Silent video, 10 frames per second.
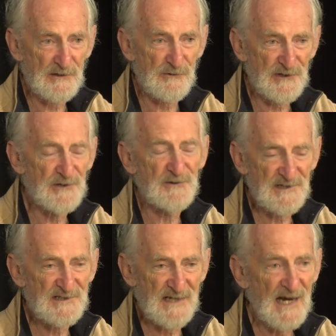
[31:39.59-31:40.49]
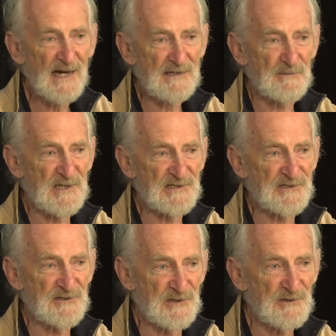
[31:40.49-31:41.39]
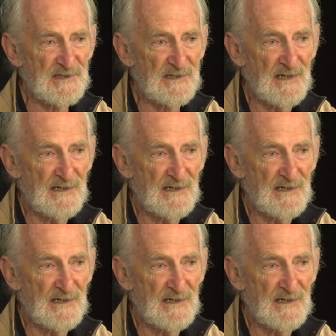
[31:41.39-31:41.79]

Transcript: A gratuitous act means you do it